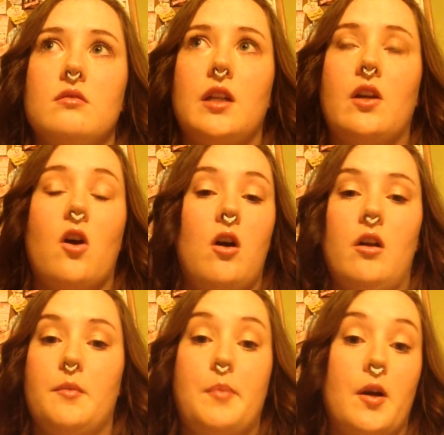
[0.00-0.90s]
like all
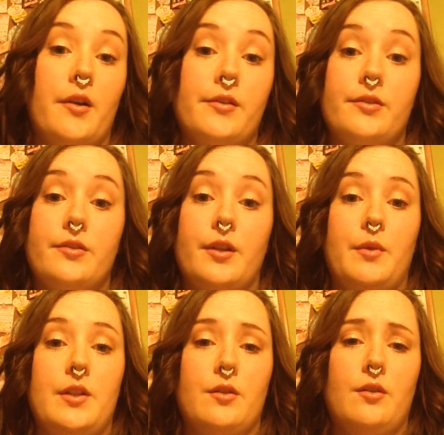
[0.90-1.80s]
the parks. I
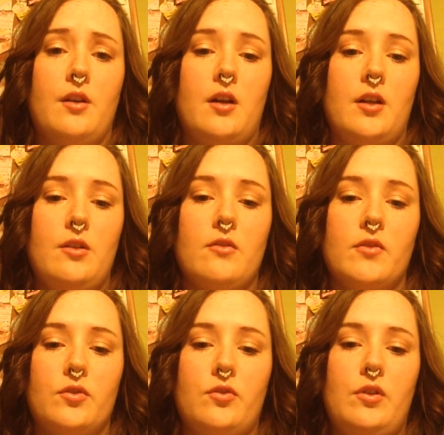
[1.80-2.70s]
went to
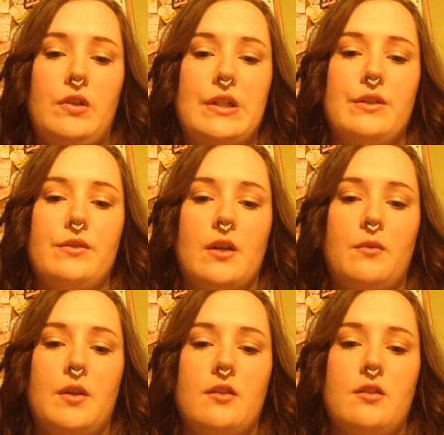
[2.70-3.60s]
Universal Studios, I
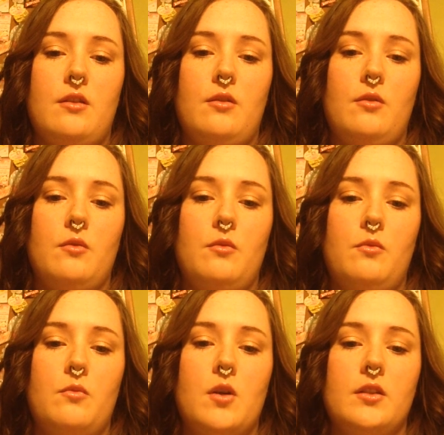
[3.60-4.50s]
went to
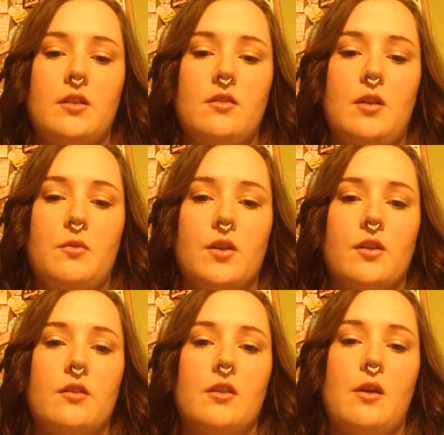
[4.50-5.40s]
Walt Disney
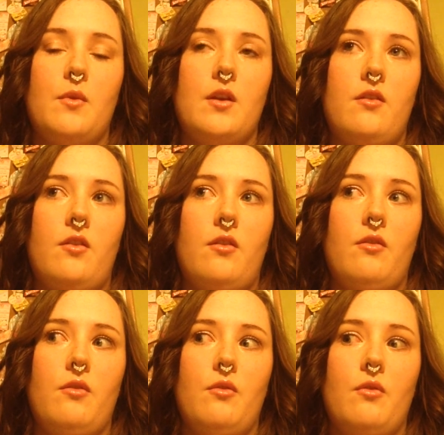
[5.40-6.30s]
World, I went
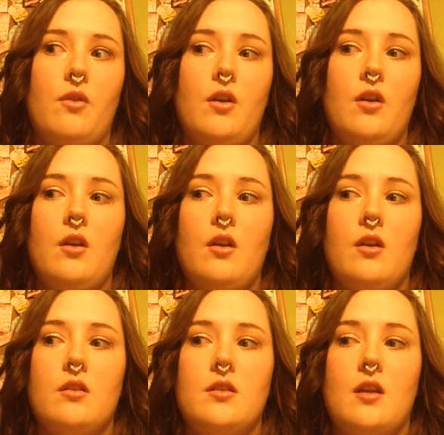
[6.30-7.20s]
to
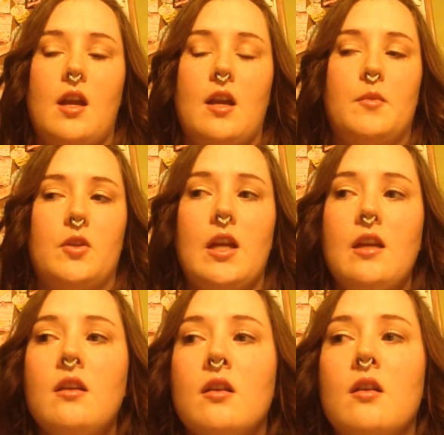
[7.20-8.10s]
Animal
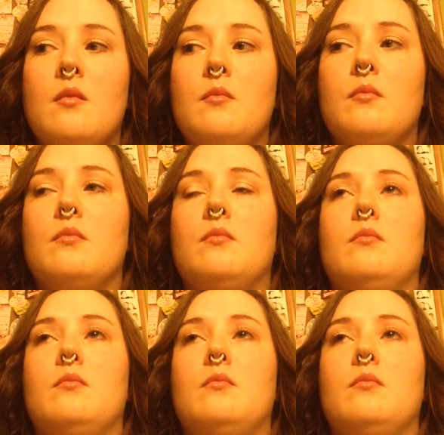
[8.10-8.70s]
Kingdom.